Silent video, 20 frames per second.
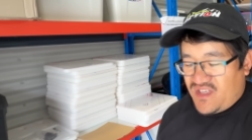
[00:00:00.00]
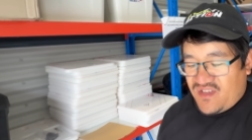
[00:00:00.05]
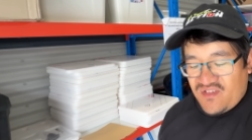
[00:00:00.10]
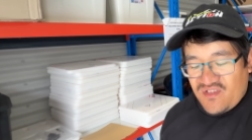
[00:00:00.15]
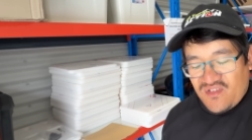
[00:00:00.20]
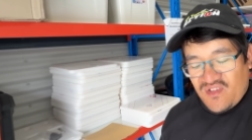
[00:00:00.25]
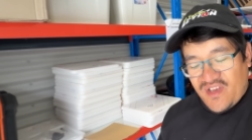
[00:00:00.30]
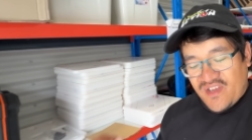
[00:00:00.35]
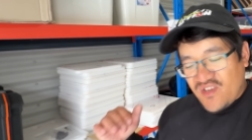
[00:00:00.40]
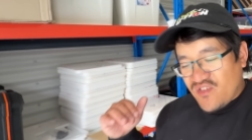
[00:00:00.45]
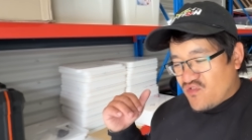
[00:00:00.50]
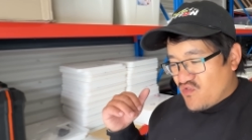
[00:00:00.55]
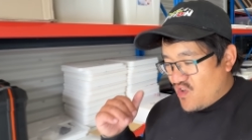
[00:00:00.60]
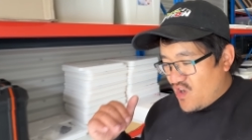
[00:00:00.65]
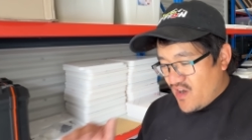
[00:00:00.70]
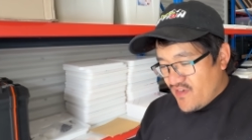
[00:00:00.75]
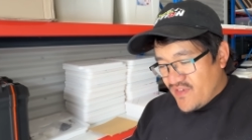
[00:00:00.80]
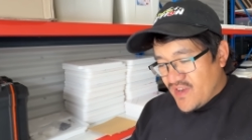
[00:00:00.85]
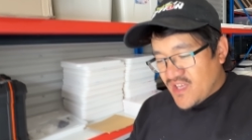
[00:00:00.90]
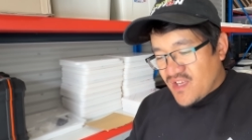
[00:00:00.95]
It's just like you're
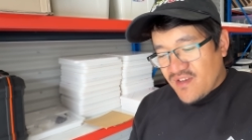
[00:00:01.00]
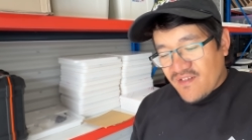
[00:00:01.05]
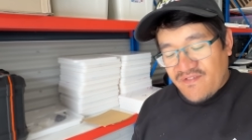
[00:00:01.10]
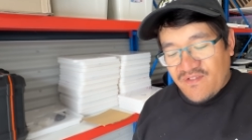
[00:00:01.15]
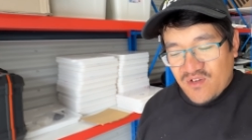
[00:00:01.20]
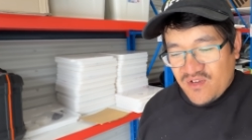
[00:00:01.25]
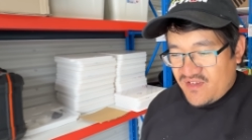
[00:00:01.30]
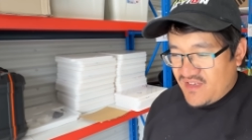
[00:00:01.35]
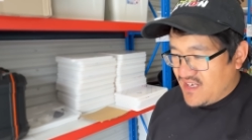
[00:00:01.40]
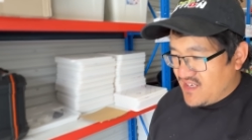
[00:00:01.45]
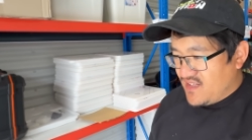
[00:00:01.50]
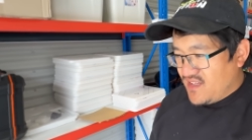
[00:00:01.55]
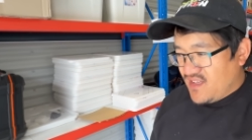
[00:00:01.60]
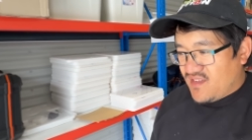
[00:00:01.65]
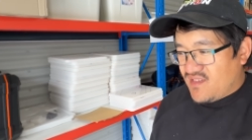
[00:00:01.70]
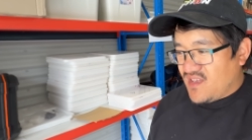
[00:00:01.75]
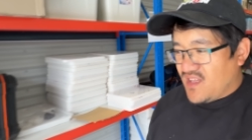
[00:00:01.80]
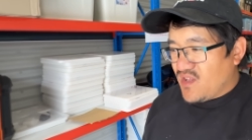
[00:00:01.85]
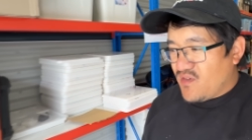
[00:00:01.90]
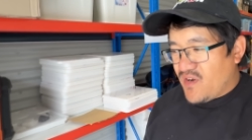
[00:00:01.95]
driving, your foot's down in the
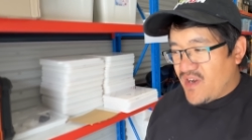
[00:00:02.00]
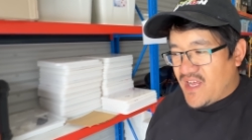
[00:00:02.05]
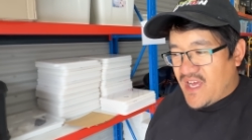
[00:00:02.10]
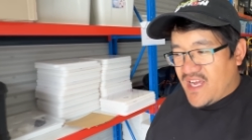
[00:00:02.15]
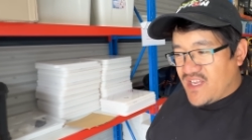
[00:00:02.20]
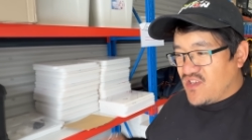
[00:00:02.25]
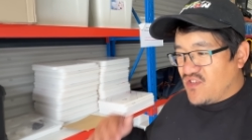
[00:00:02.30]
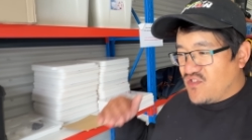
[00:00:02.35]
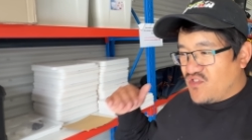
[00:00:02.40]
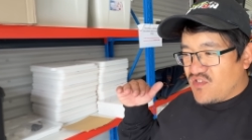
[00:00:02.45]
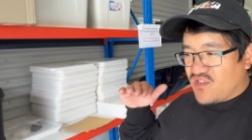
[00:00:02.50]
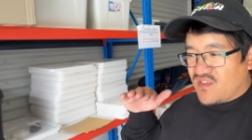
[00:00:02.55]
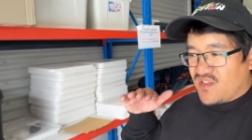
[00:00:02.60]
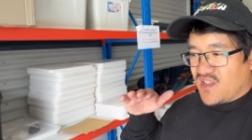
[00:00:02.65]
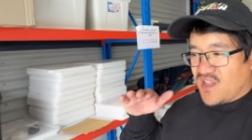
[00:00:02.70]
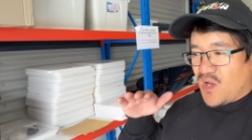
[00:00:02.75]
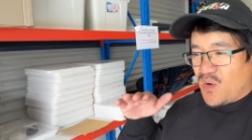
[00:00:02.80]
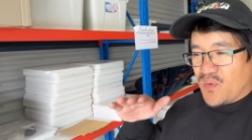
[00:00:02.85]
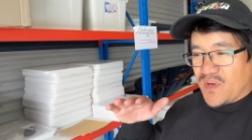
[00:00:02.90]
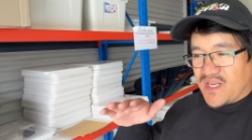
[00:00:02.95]
accelerator and you're just
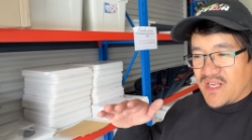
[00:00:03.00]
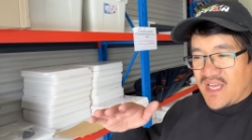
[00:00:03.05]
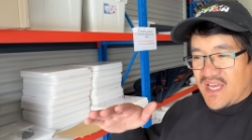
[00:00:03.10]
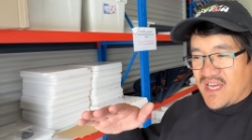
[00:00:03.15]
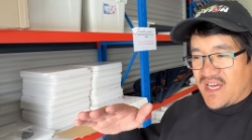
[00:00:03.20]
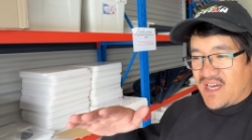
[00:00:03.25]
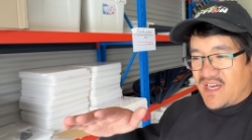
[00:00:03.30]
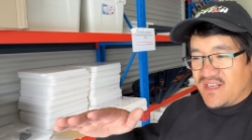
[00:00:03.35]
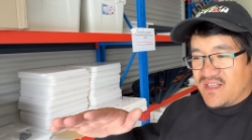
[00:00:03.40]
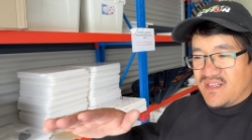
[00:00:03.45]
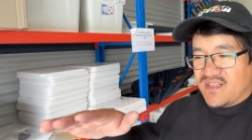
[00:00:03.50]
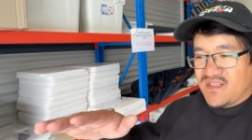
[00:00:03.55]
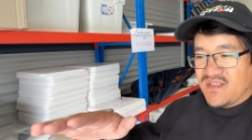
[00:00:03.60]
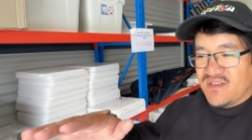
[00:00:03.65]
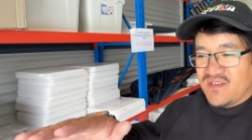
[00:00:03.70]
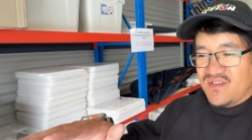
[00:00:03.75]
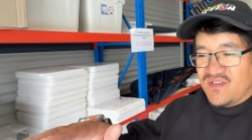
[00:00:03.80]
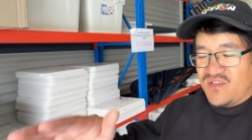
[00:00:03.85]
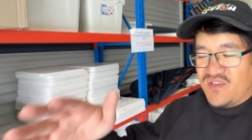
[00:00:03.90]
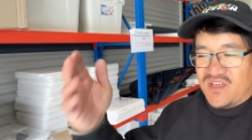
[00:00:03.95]
slowing down
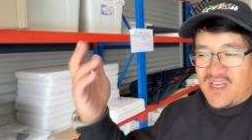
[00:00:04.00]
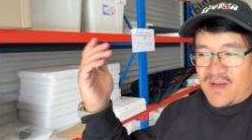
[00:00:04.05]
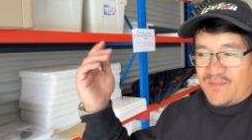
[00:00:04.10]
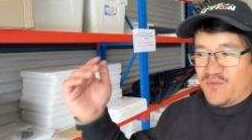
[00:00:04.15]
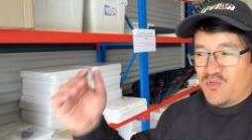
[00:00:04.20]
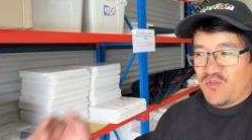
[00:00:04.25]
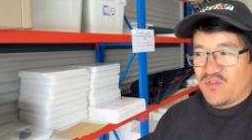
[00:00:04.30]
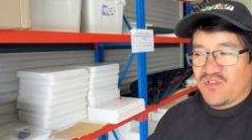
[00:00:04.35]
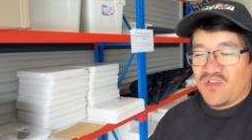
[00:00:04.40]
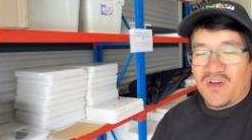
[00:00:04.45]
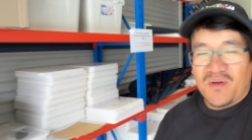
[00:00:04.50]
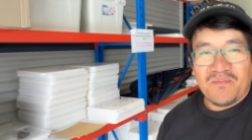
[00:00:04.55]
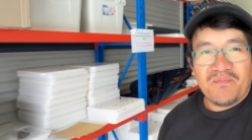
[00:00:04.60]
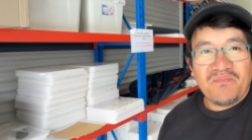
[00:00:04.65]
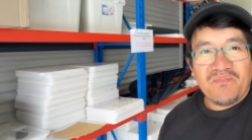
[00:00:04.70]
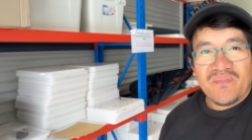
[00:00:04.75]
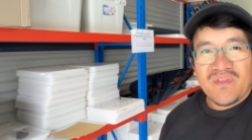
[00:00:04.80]
till you come to a stop.